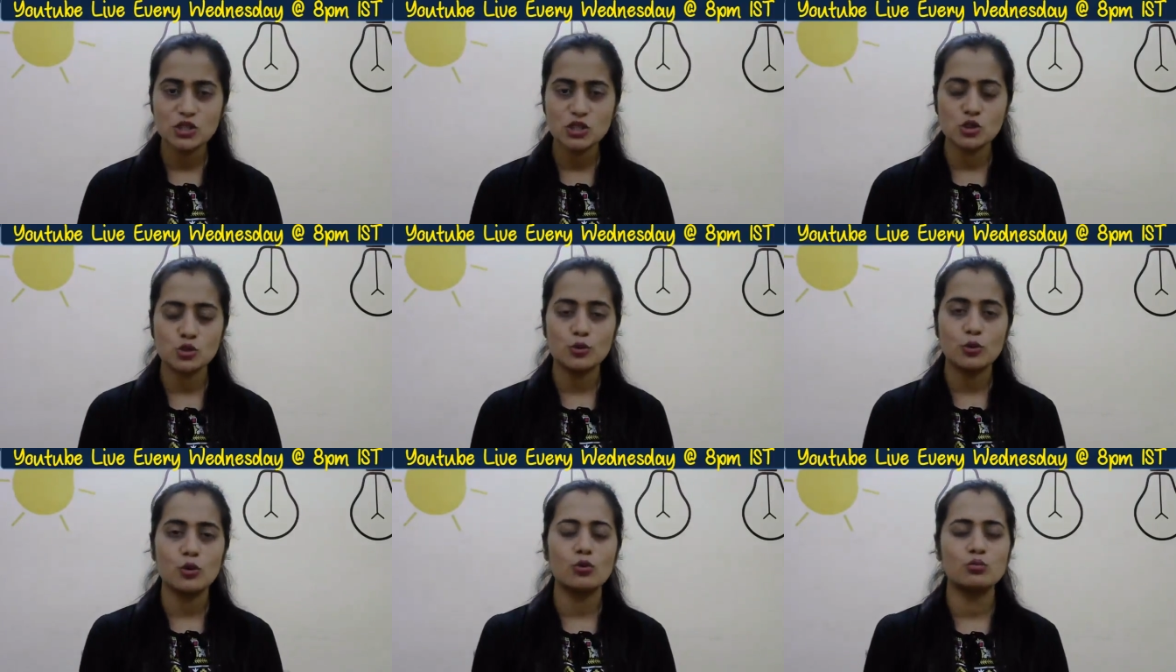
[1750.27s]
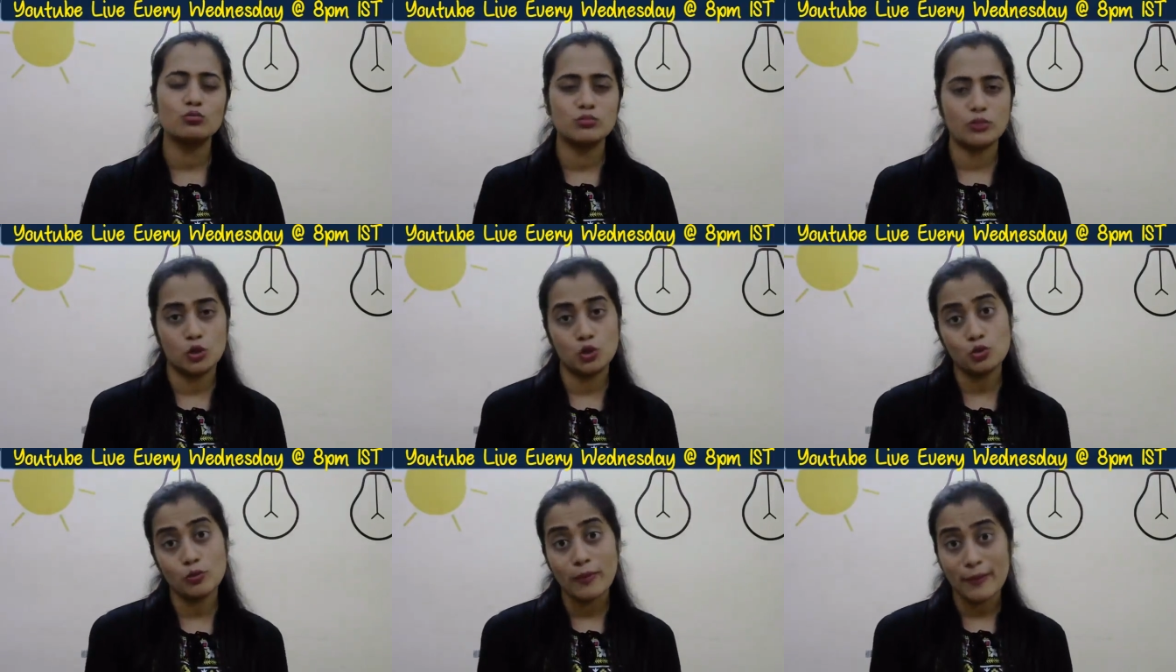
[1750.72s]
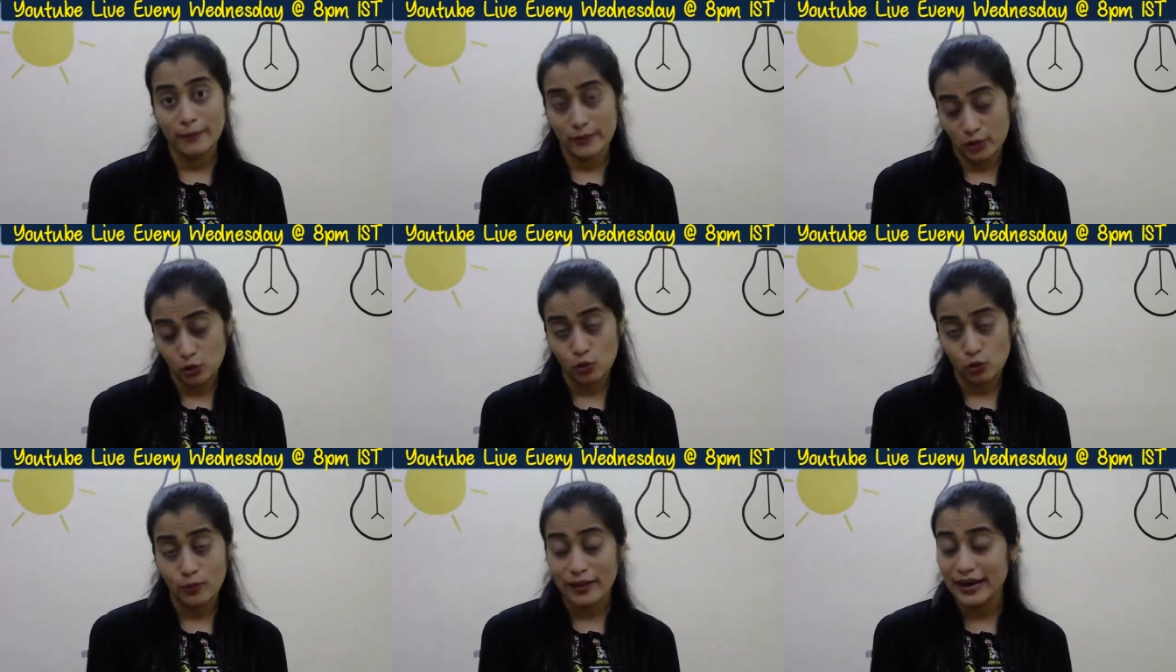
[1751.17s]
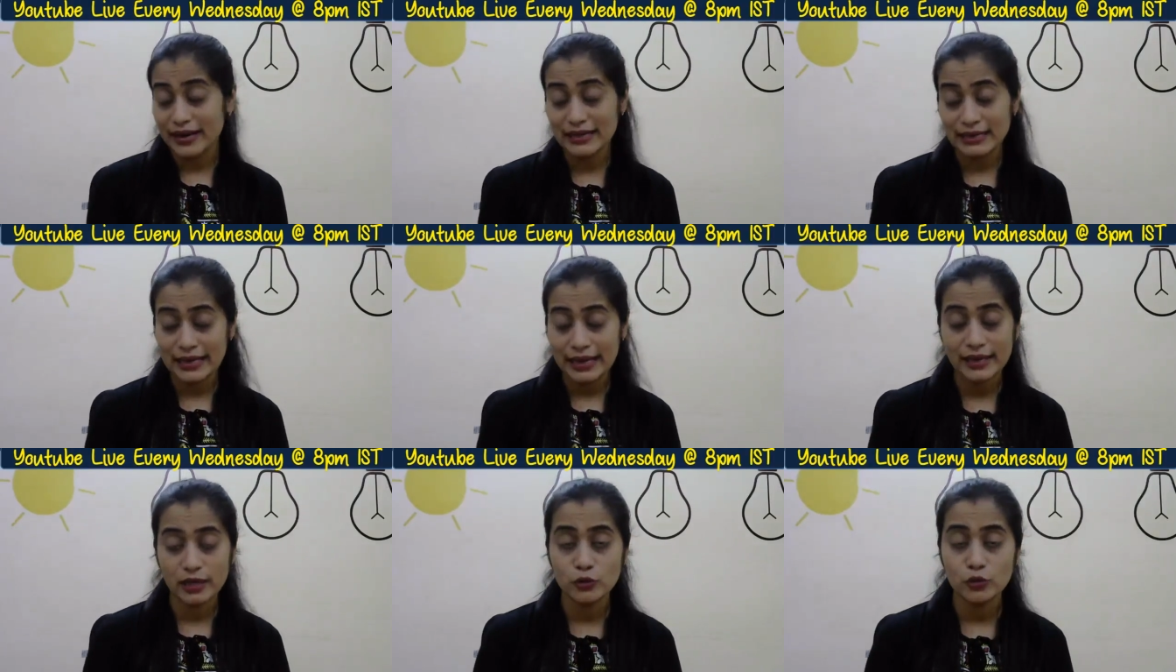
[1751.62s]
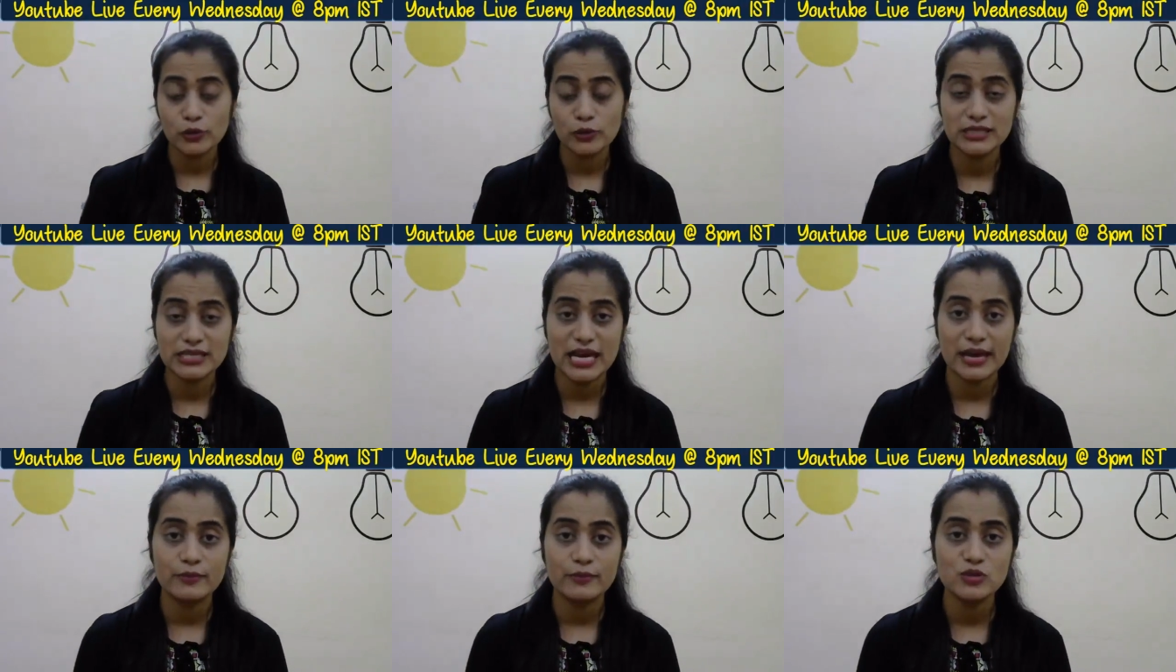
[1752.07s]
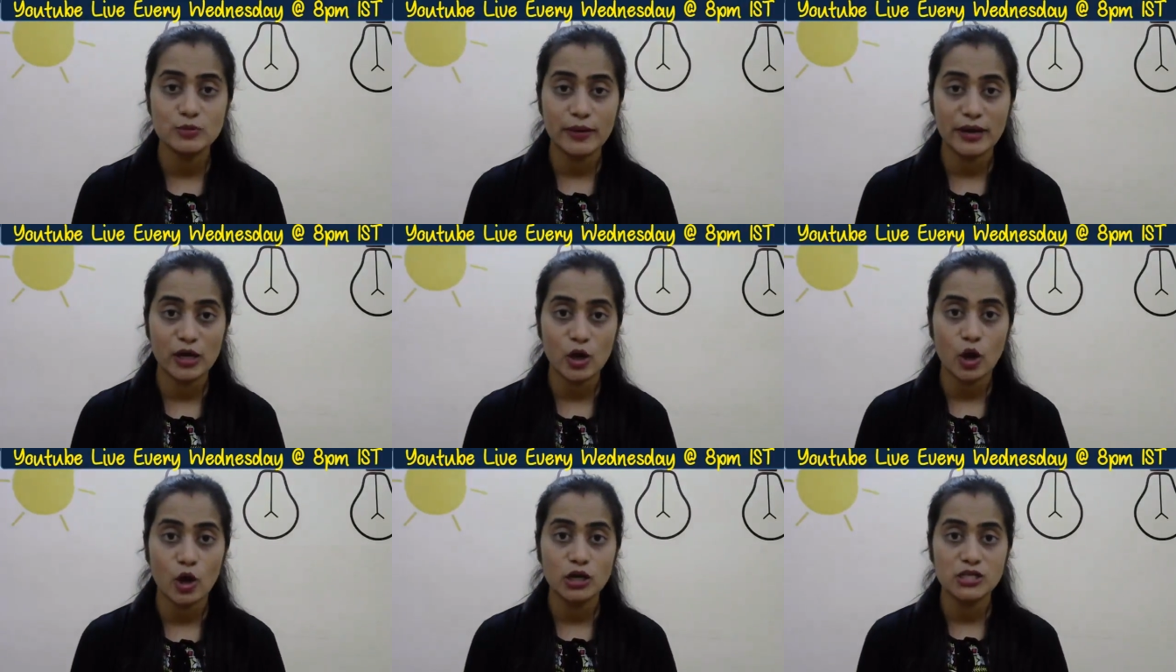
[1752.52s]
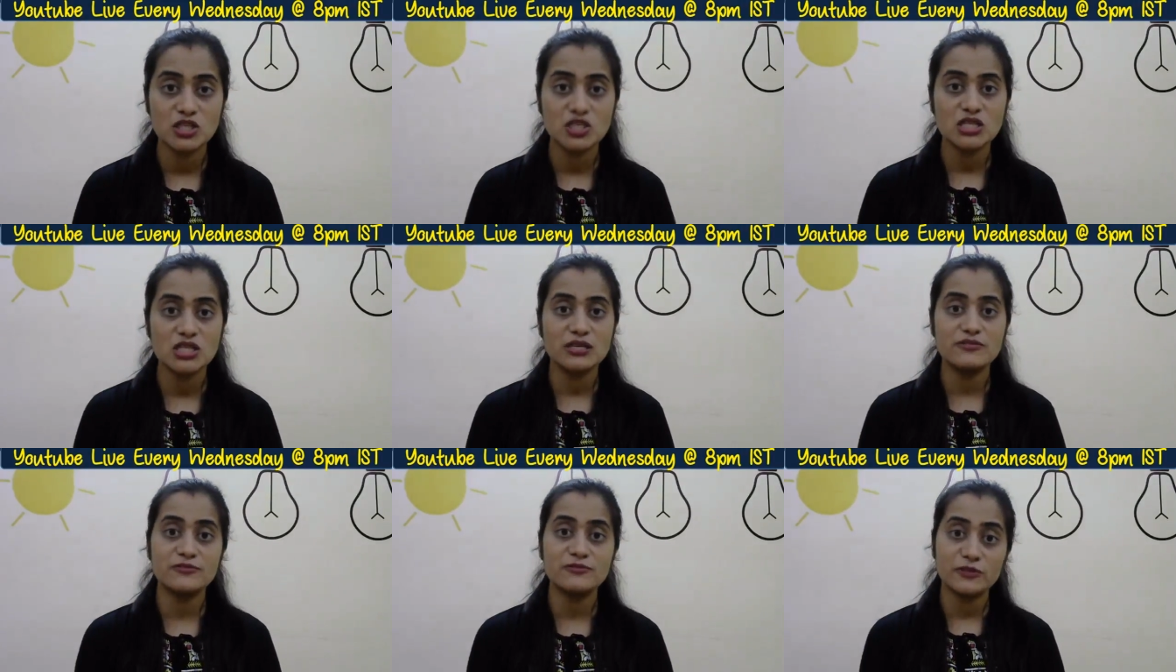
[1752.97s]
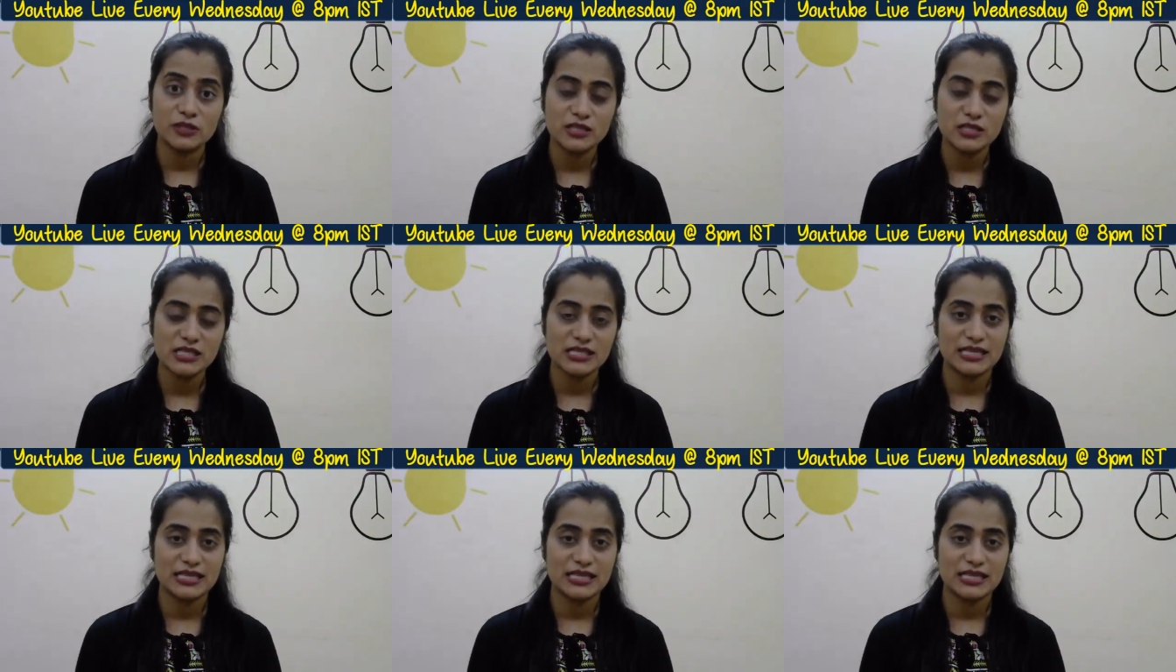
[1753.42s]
so you might like to attempt biology first,